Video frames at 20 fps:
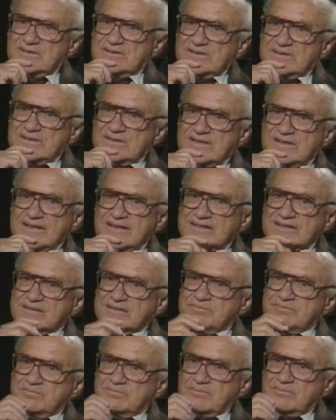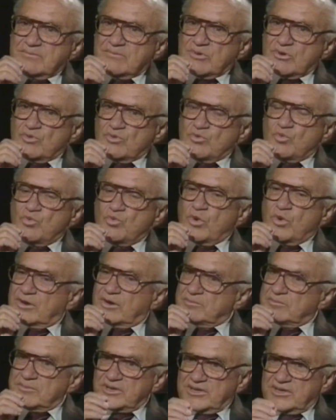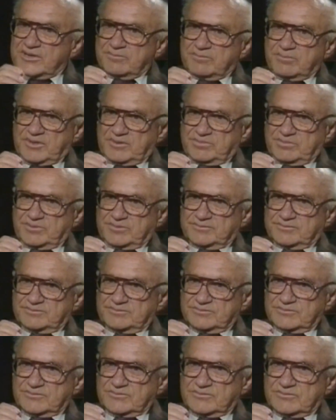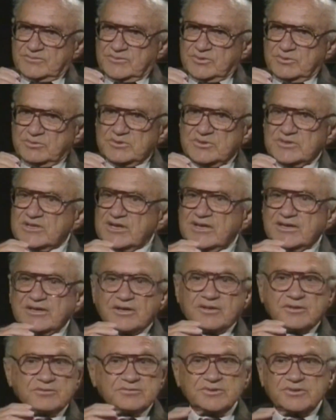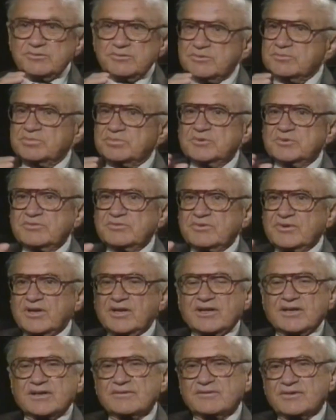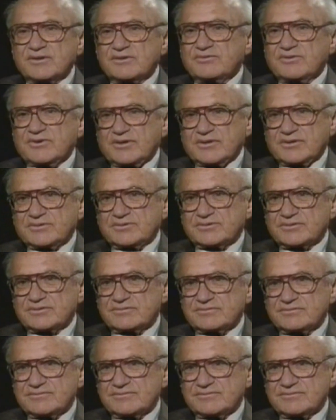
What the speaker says: that well-meaning people who intend only to improve the lot of their fellows